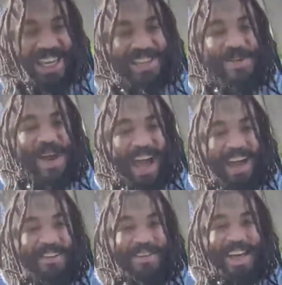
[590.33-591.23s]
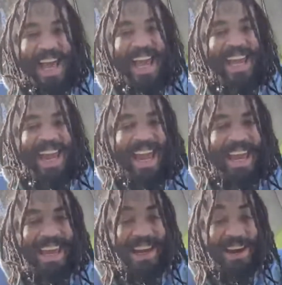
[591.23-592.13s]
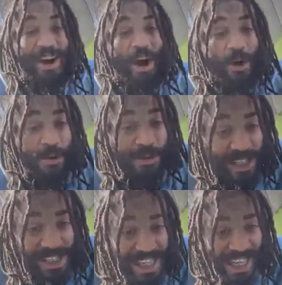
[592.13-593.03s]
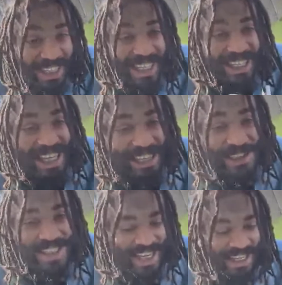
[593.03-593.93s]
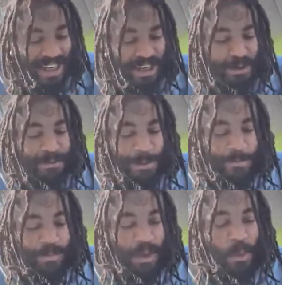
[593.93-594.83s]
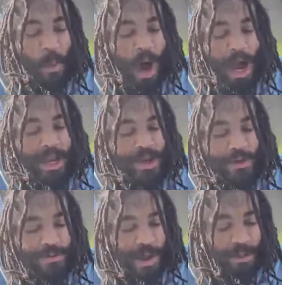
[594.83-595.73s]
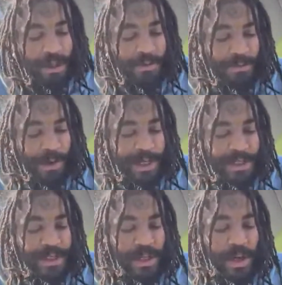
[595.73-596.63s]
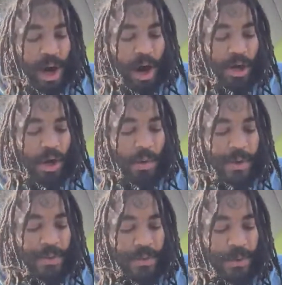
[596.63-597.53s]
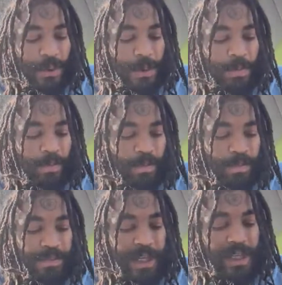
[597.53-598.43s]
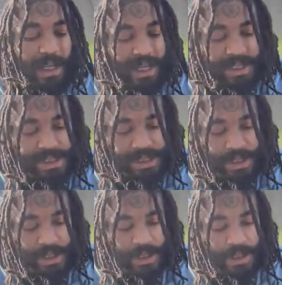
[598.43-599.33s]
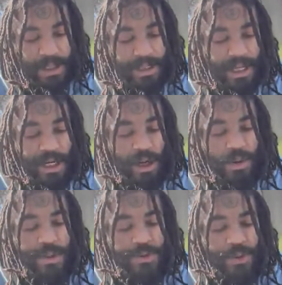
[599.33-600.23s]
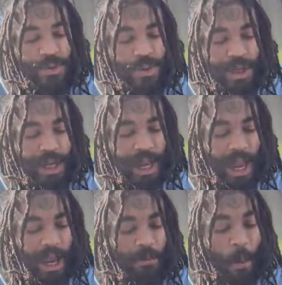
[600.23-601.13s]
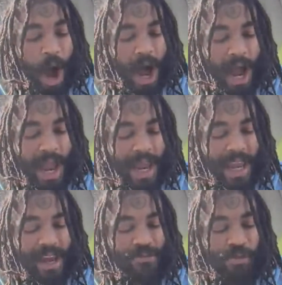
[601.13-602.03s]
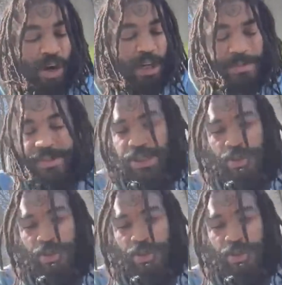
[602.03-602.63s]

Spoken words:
and you have a overstanding and understanding of why your family and friends are going through the cleanse, that they're going through and why it rubs